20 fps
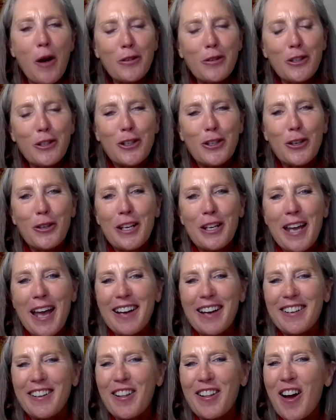host,
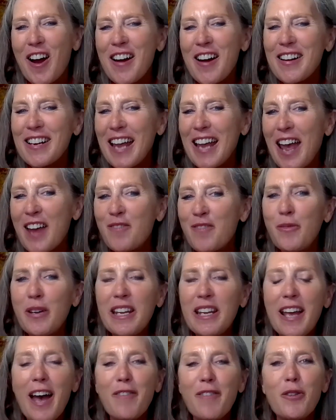Juliette Clark, and we